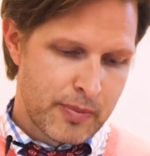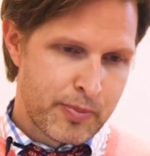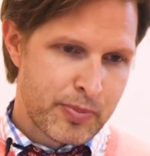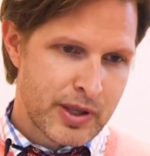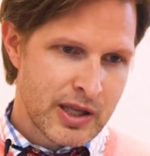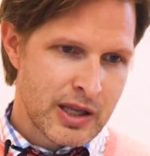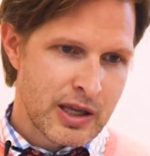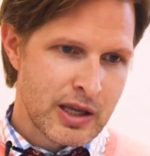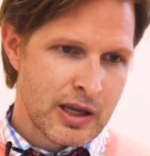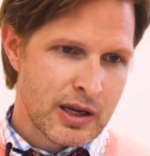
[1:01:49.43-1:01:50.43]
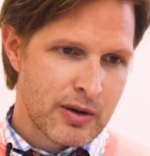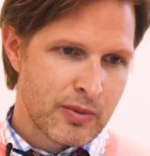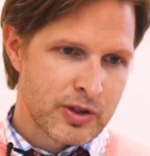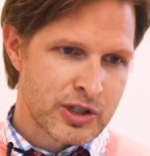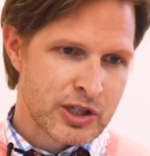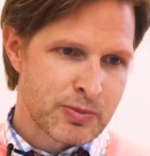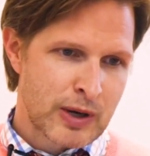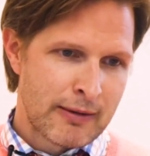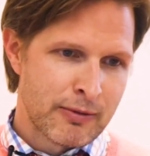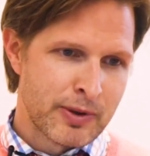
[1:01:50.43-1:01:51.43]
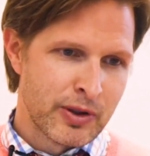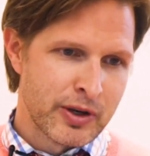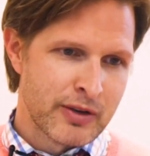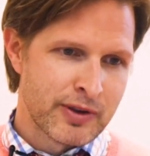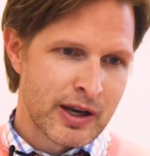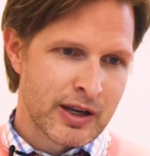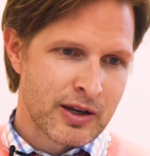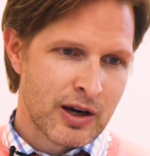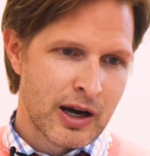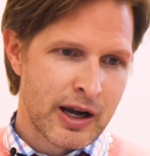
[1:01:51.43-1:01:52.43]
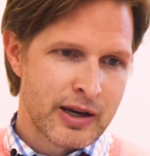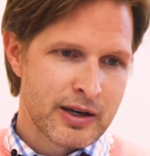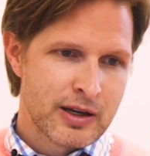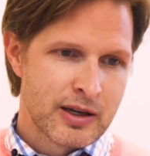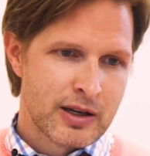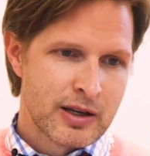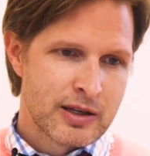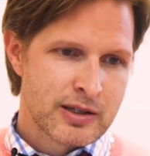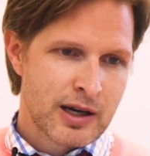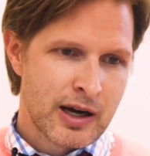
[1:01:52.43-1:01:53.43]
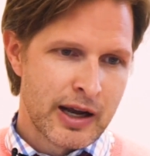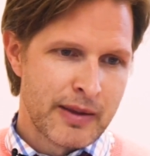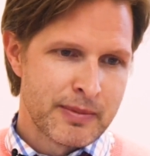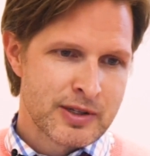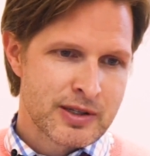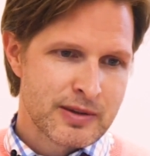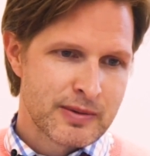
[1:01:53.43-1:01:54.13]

P, which is probability of getting caught, times